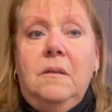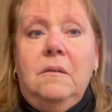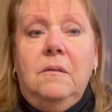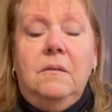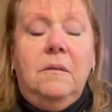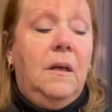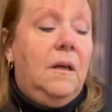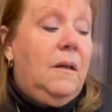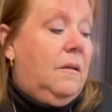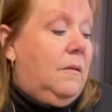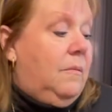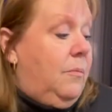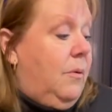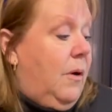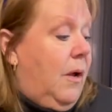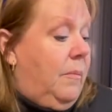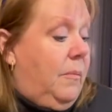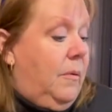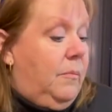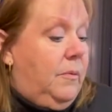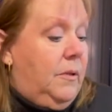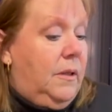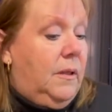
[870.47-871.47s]
Yeah,
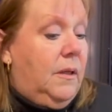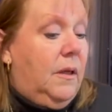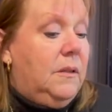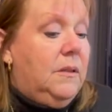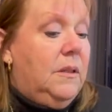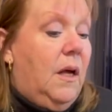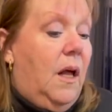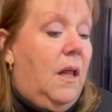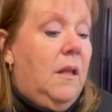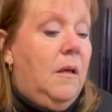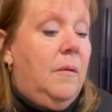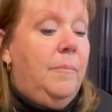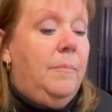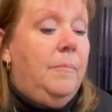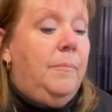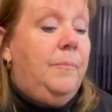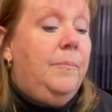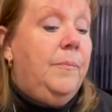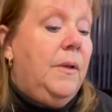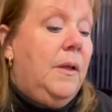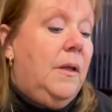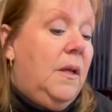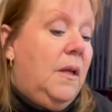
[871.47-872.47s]
probably a dollop.
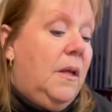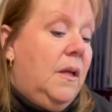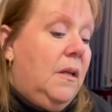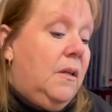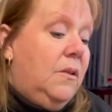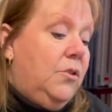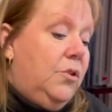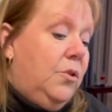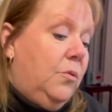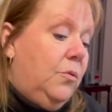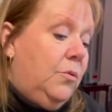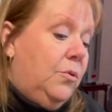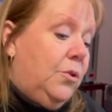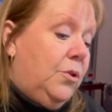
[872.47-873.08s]
Shoot,